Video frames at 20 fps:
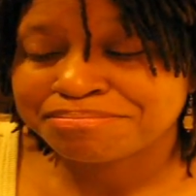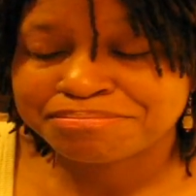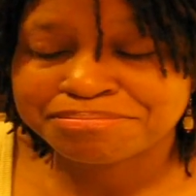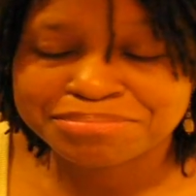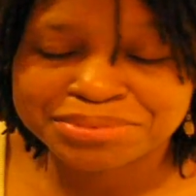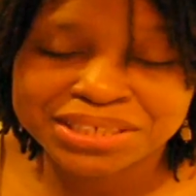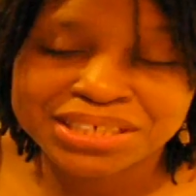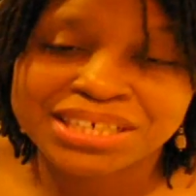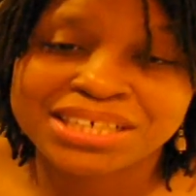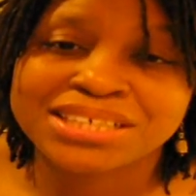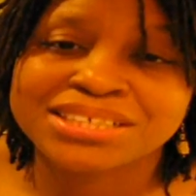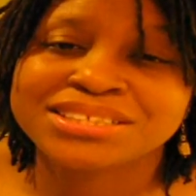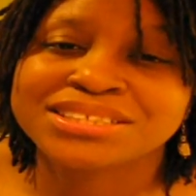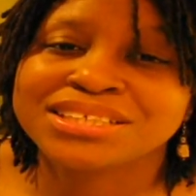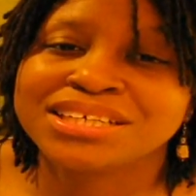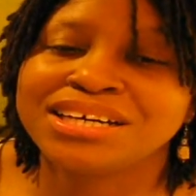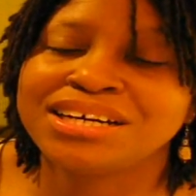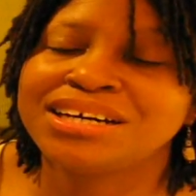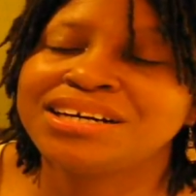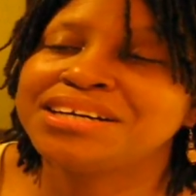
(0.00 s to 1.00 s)
But
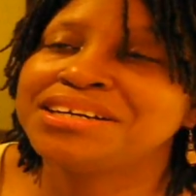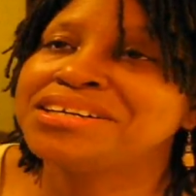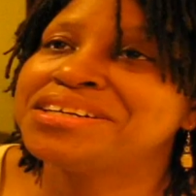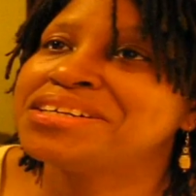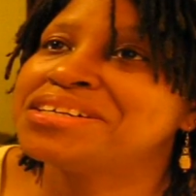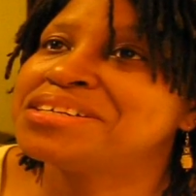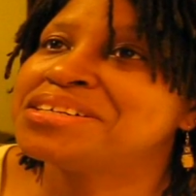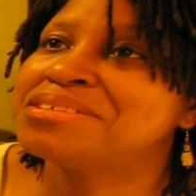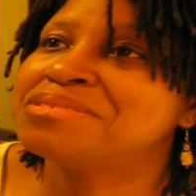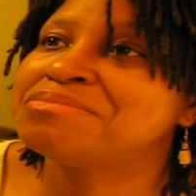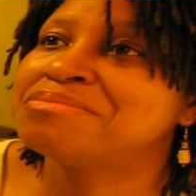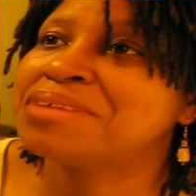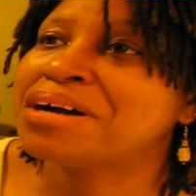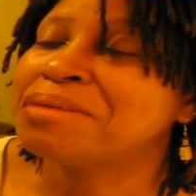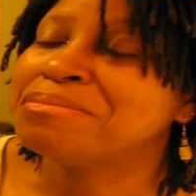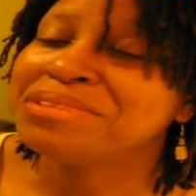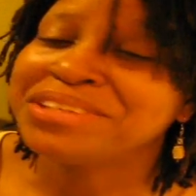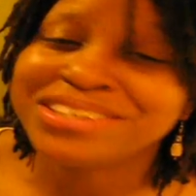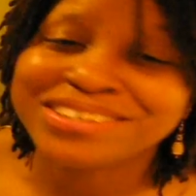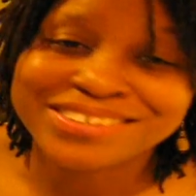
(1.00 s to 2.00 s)

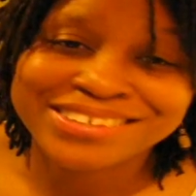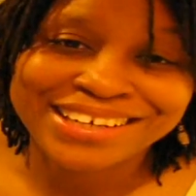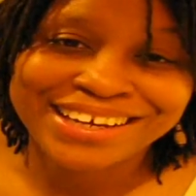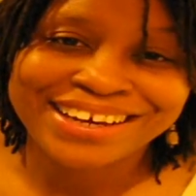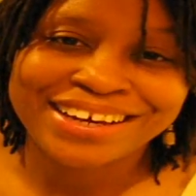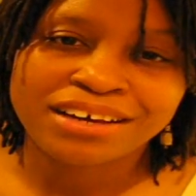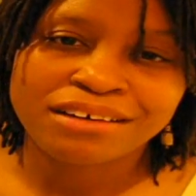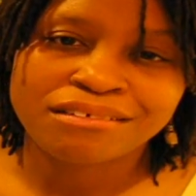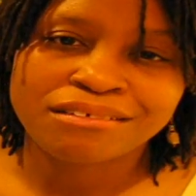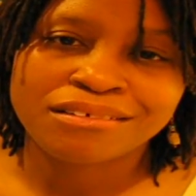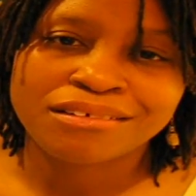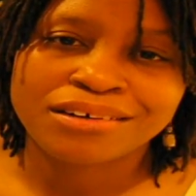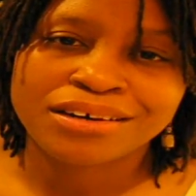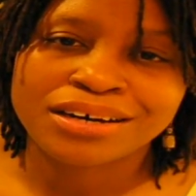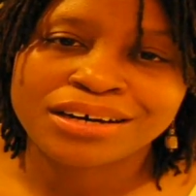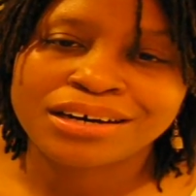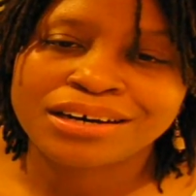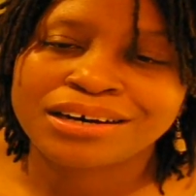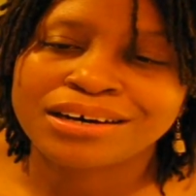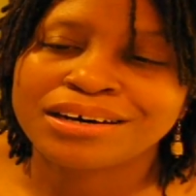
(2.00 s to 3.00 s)
I'm here now,
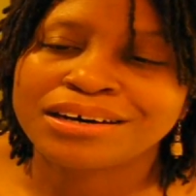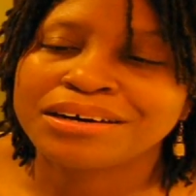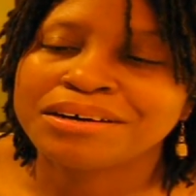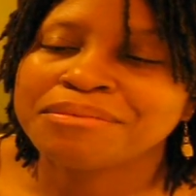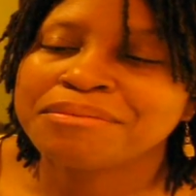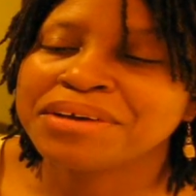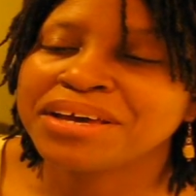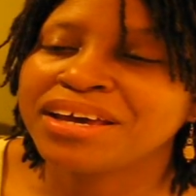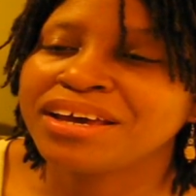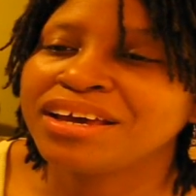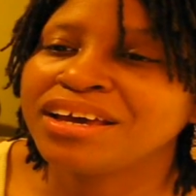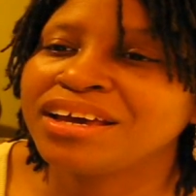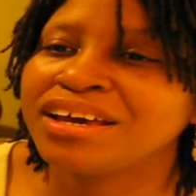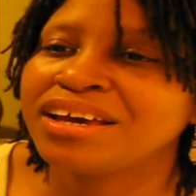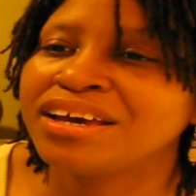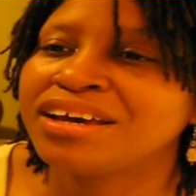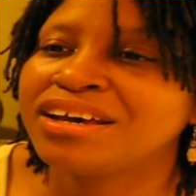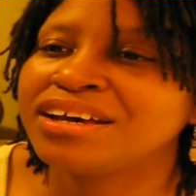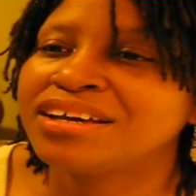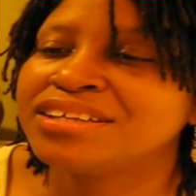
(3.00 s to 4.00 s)

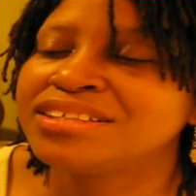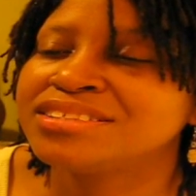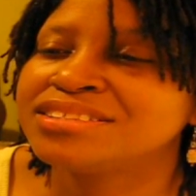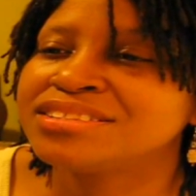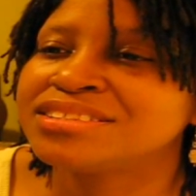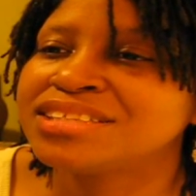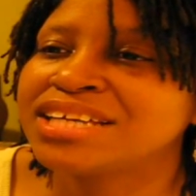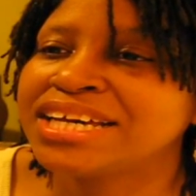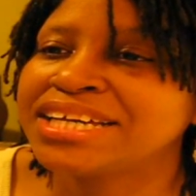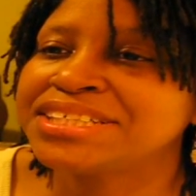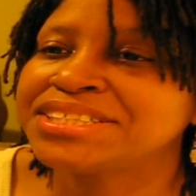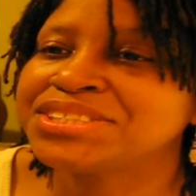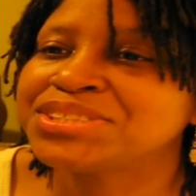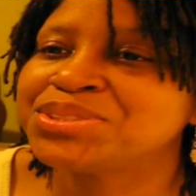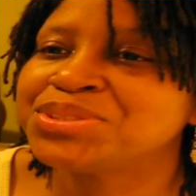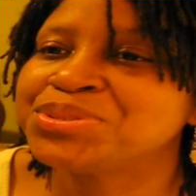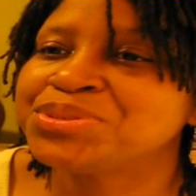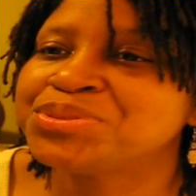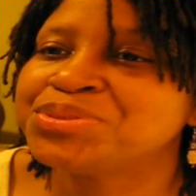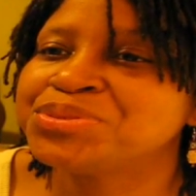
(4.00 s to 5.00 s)
and thanks
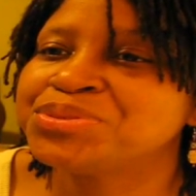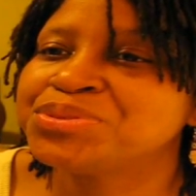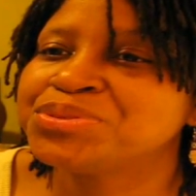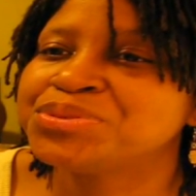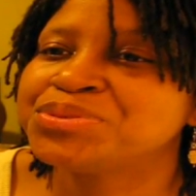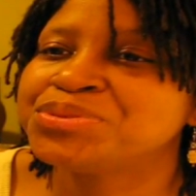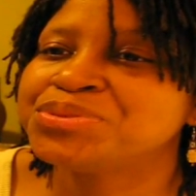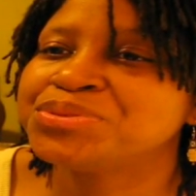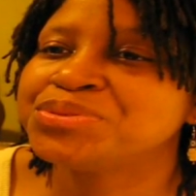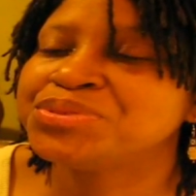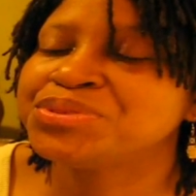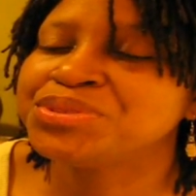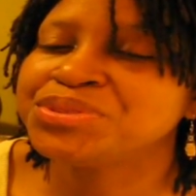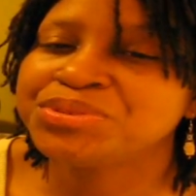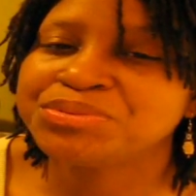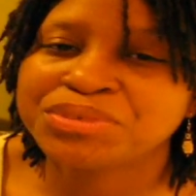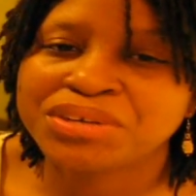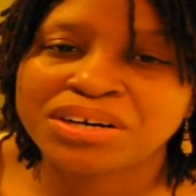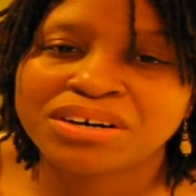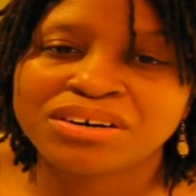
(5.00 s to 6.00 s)
to
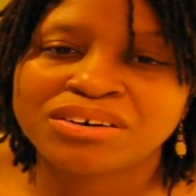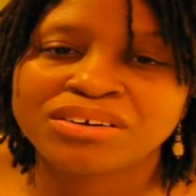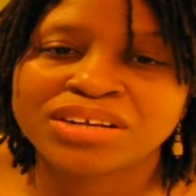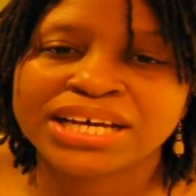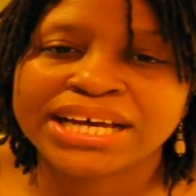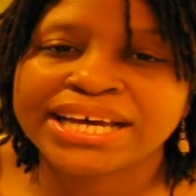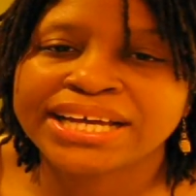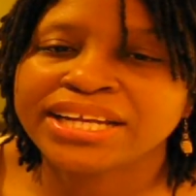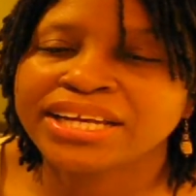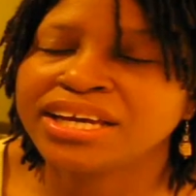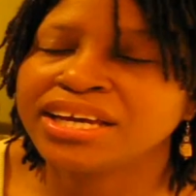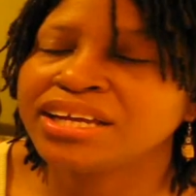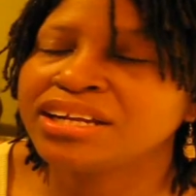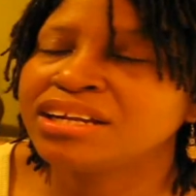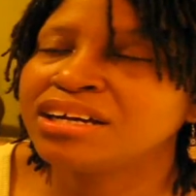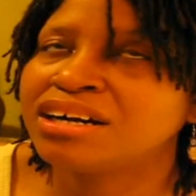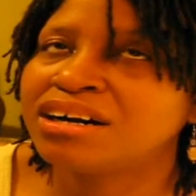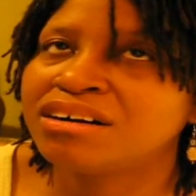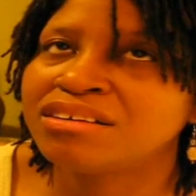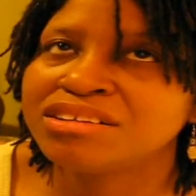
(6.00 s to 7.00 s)
you all and
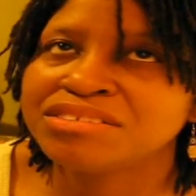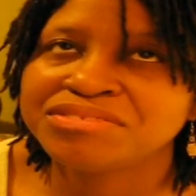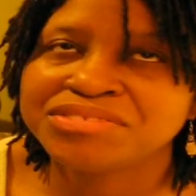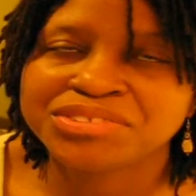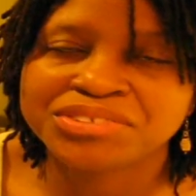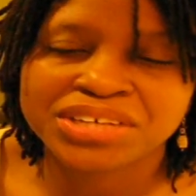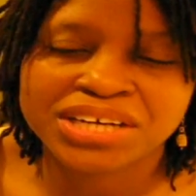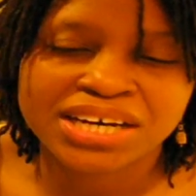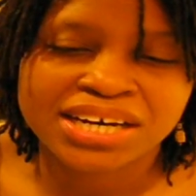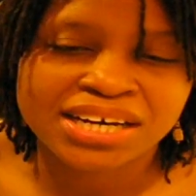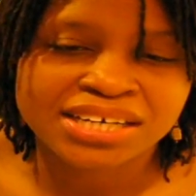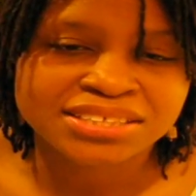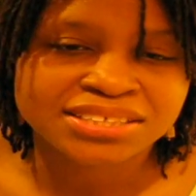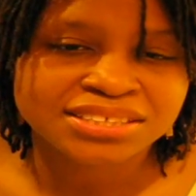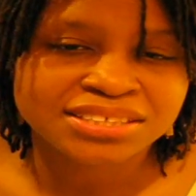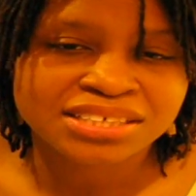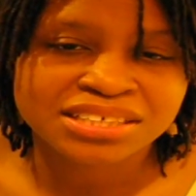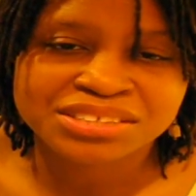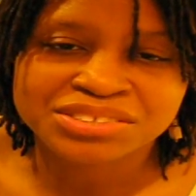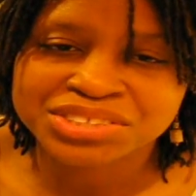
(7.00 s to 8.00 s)
all of you guys,
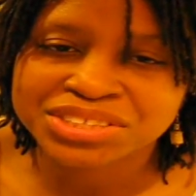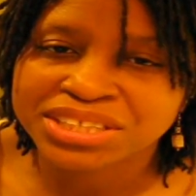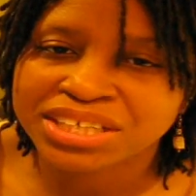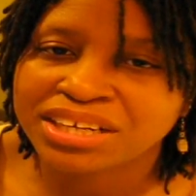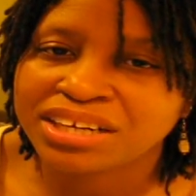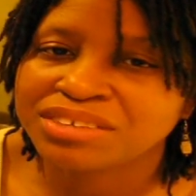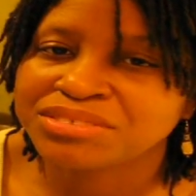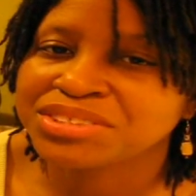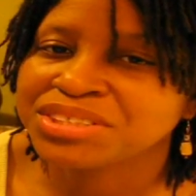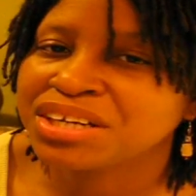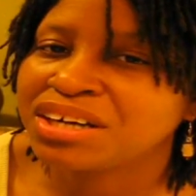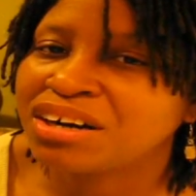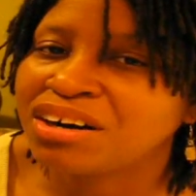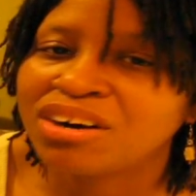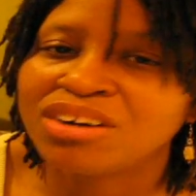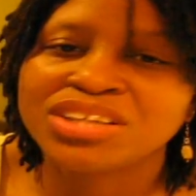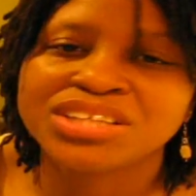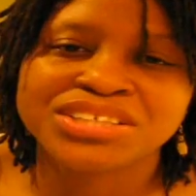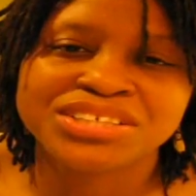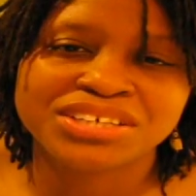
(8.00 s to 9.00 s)
another shout out to
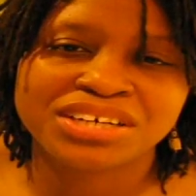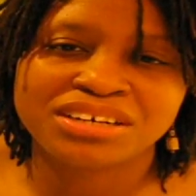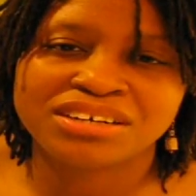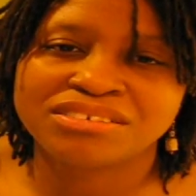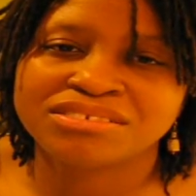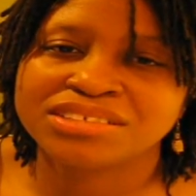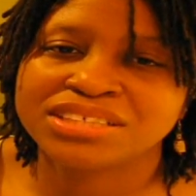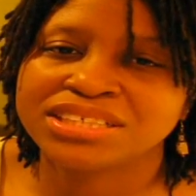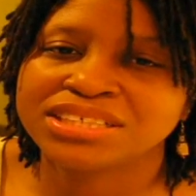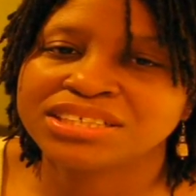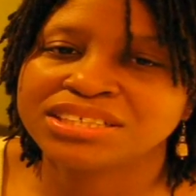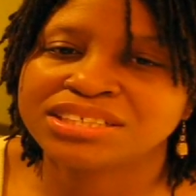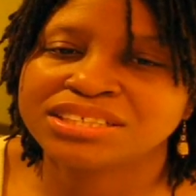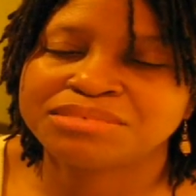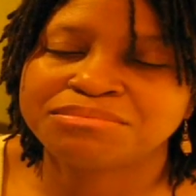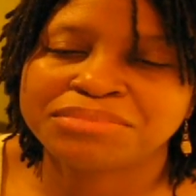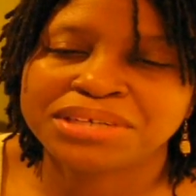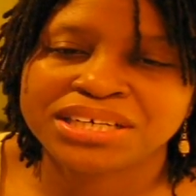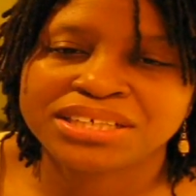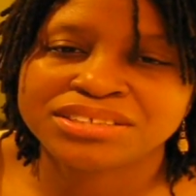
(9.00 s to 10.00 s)
all of y'all,
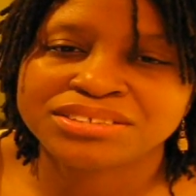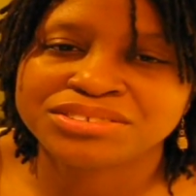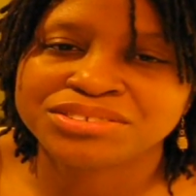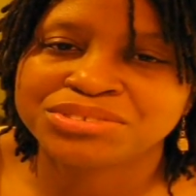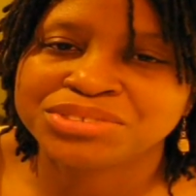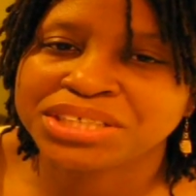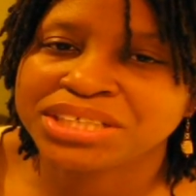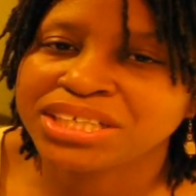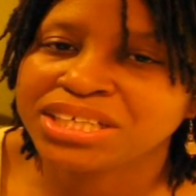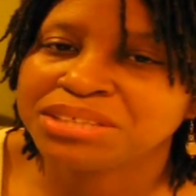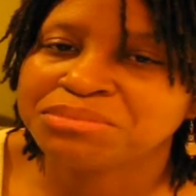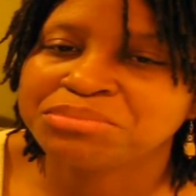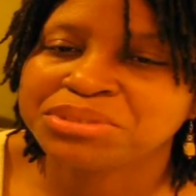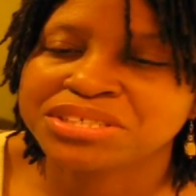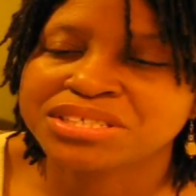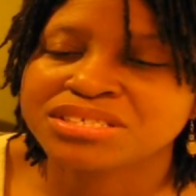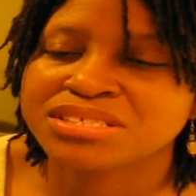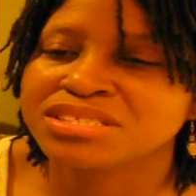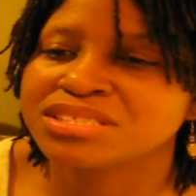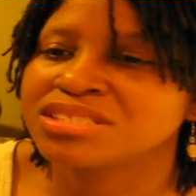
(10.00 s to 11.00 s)
my dread-haired
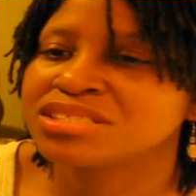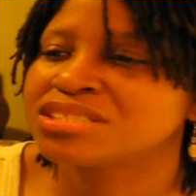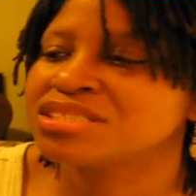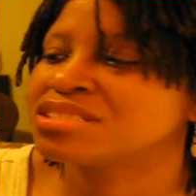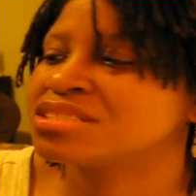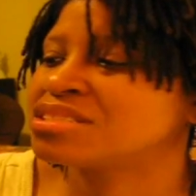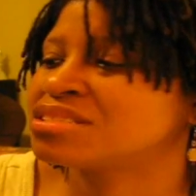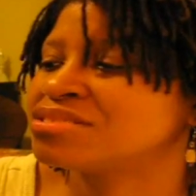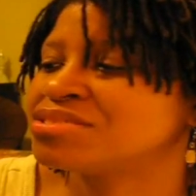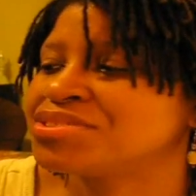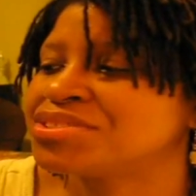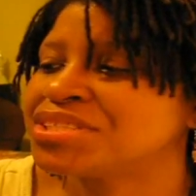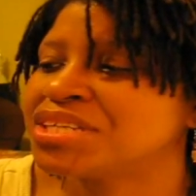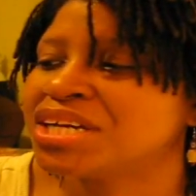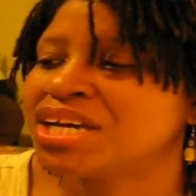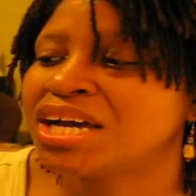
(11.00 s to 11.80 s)
brothers and sisters.